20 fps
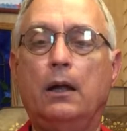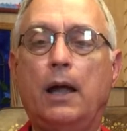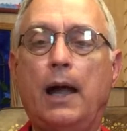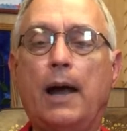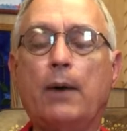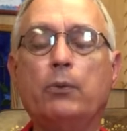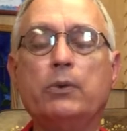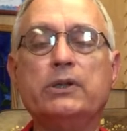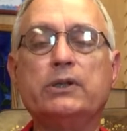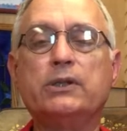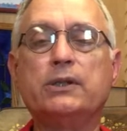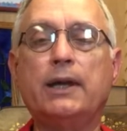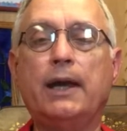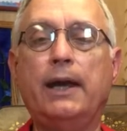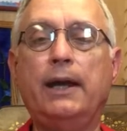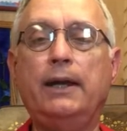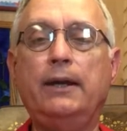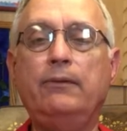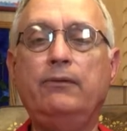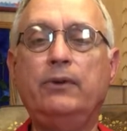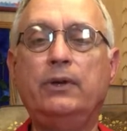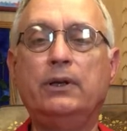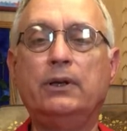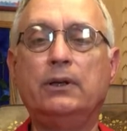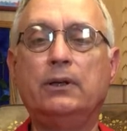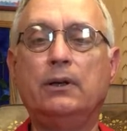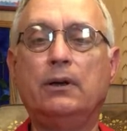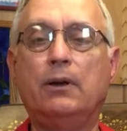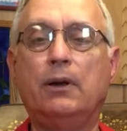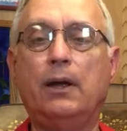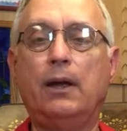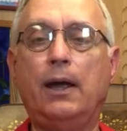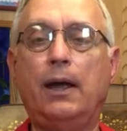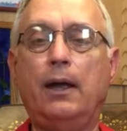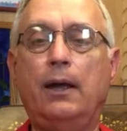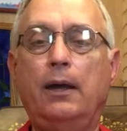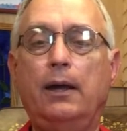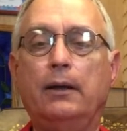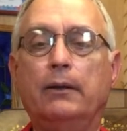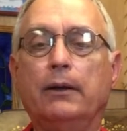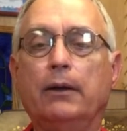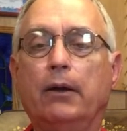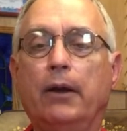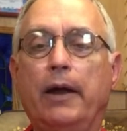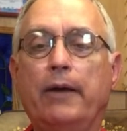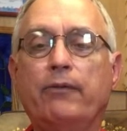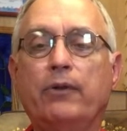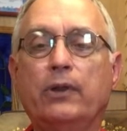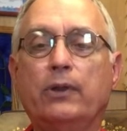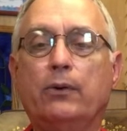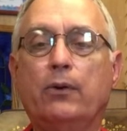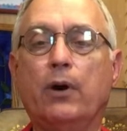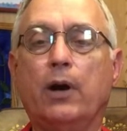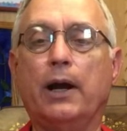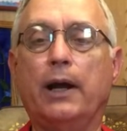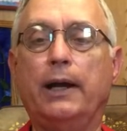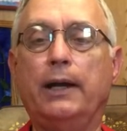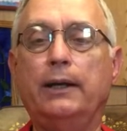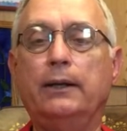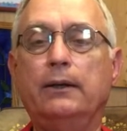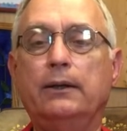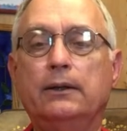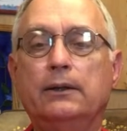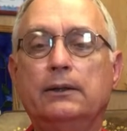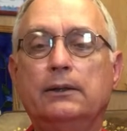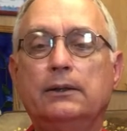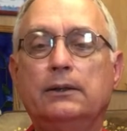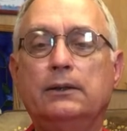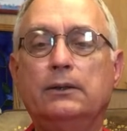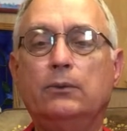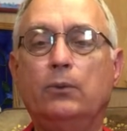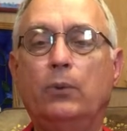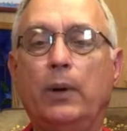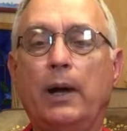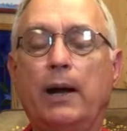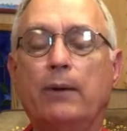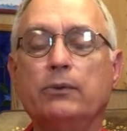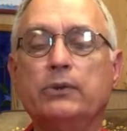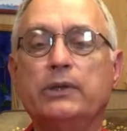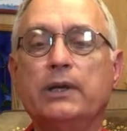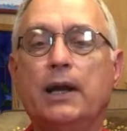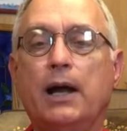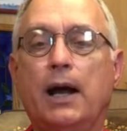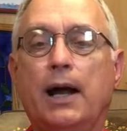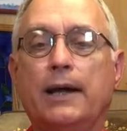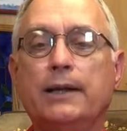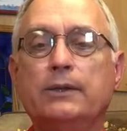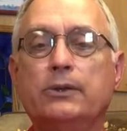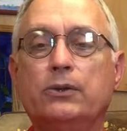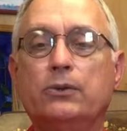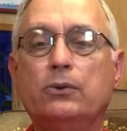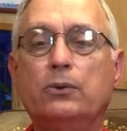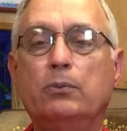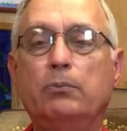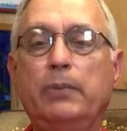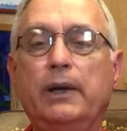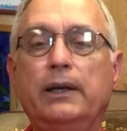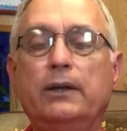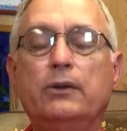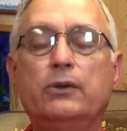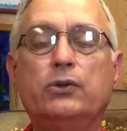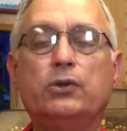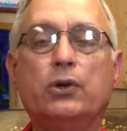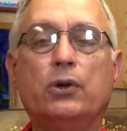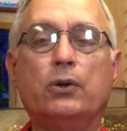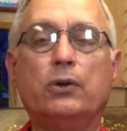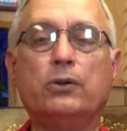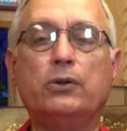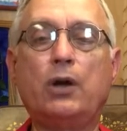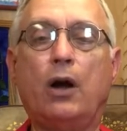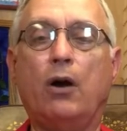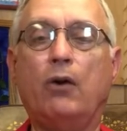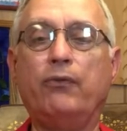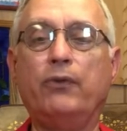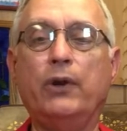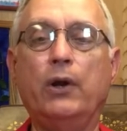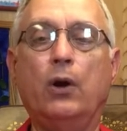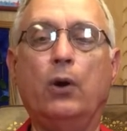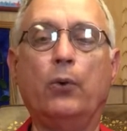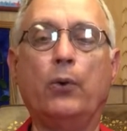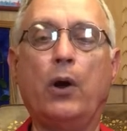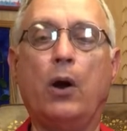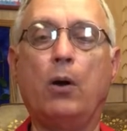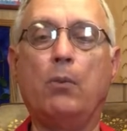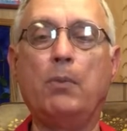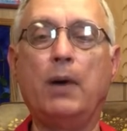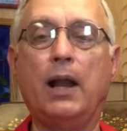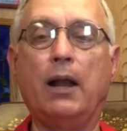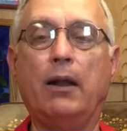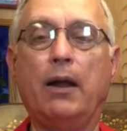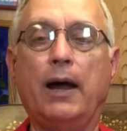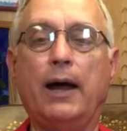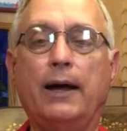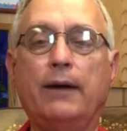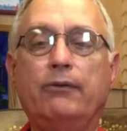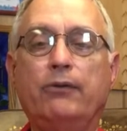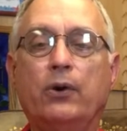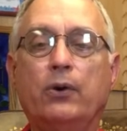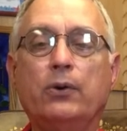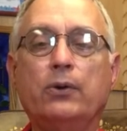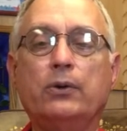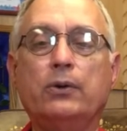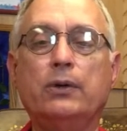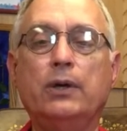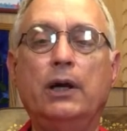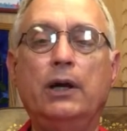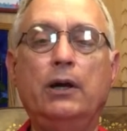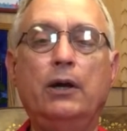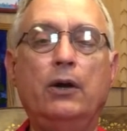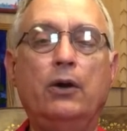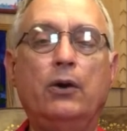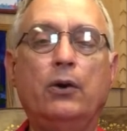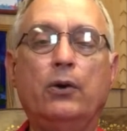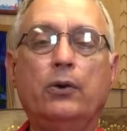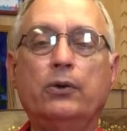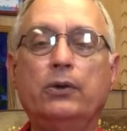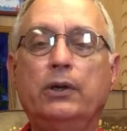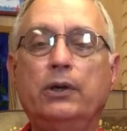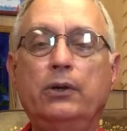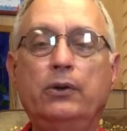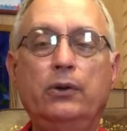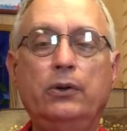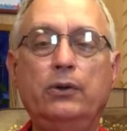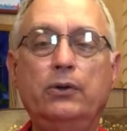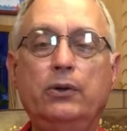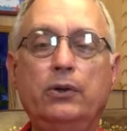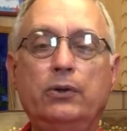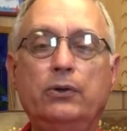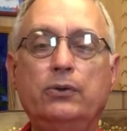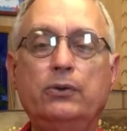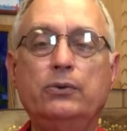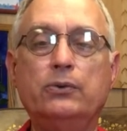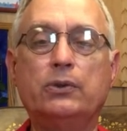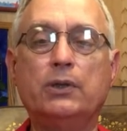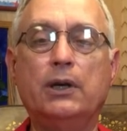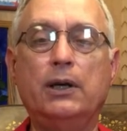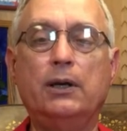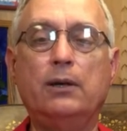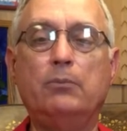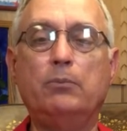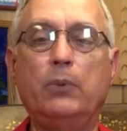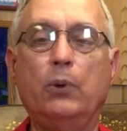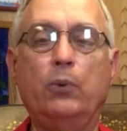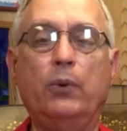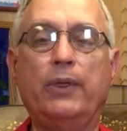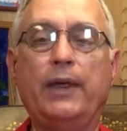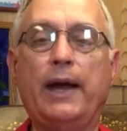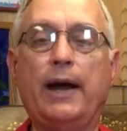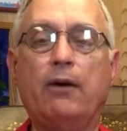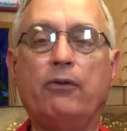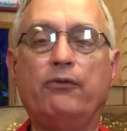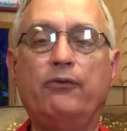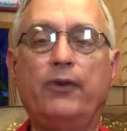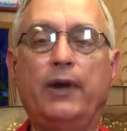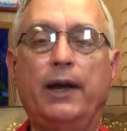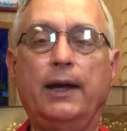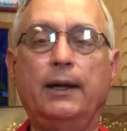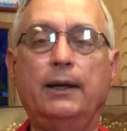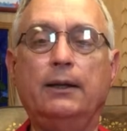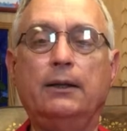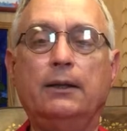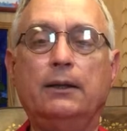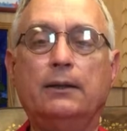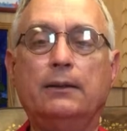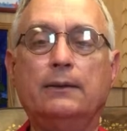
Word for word: I was saved in the 11th grade when I was in high school, been to church off and on all my life, heard, heard the good news, but without faith.